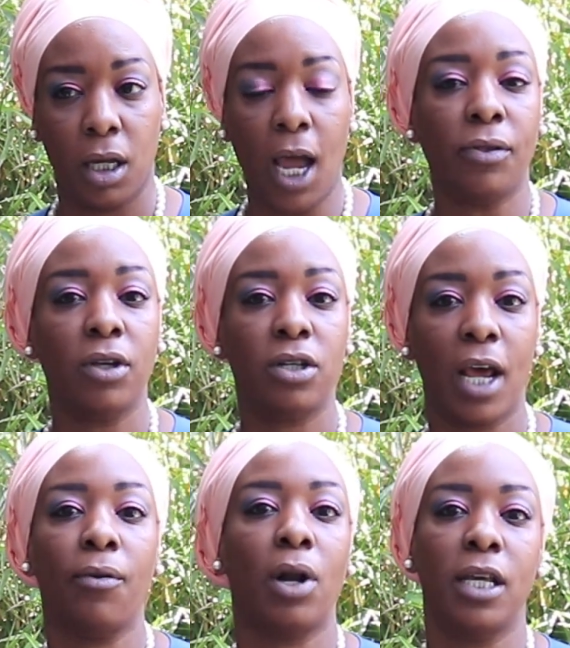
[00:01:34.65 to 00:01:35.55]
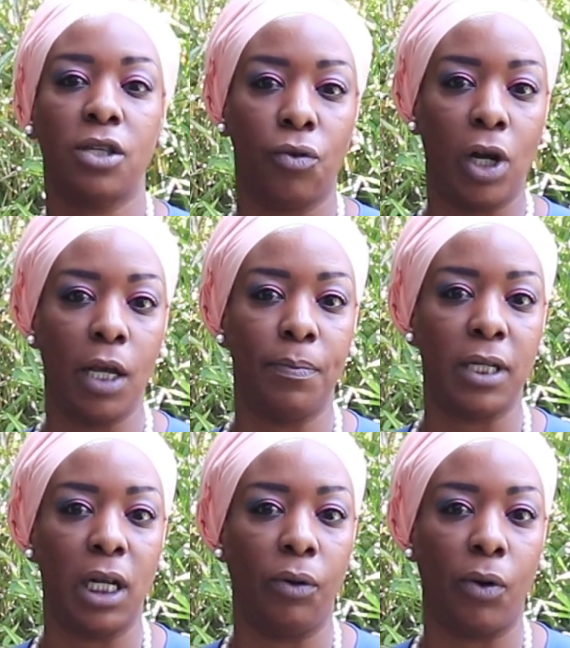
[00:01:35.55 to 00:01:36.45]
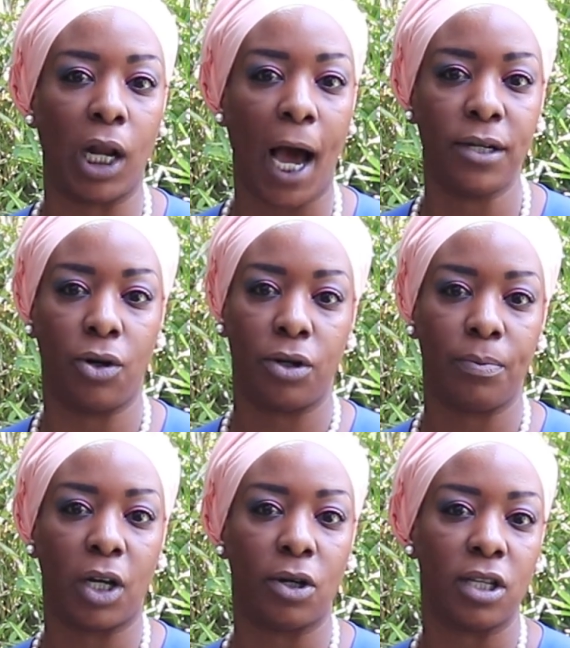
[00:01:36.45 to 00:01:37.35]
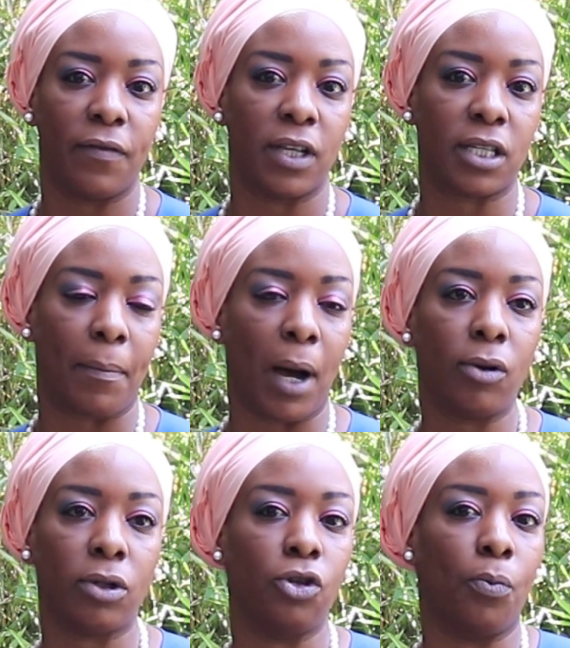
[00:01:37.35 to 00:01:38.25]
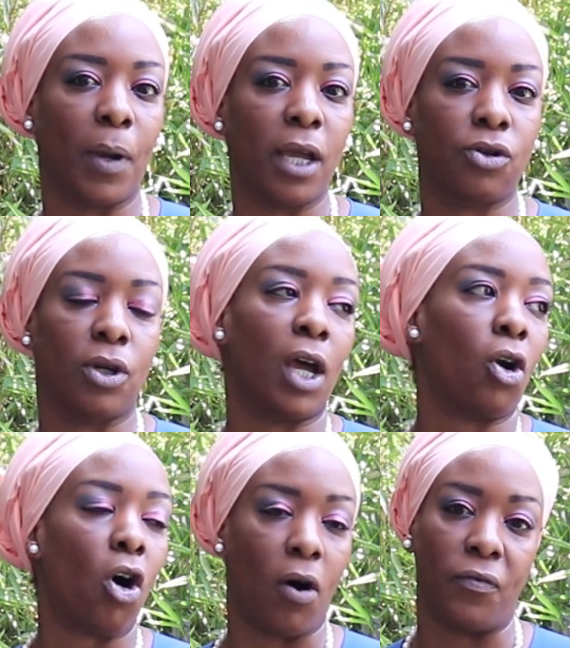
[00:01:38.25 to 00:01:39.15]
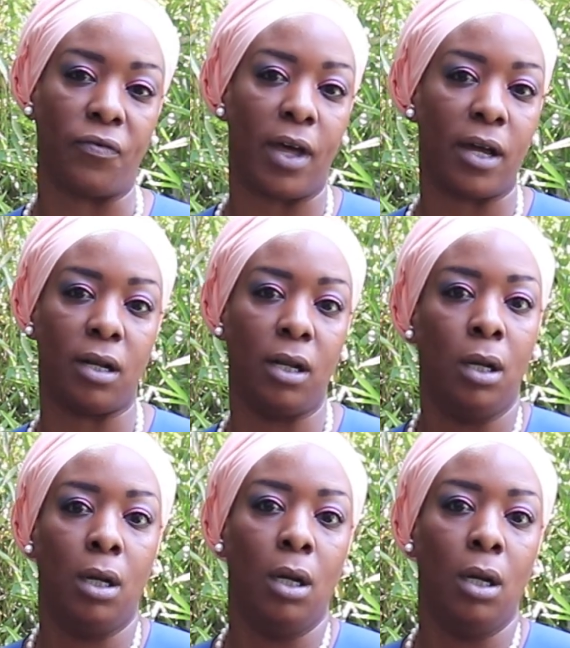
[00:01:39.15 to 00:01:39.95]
Can the terror list really be relied on? Because if it's about you pay to get off, then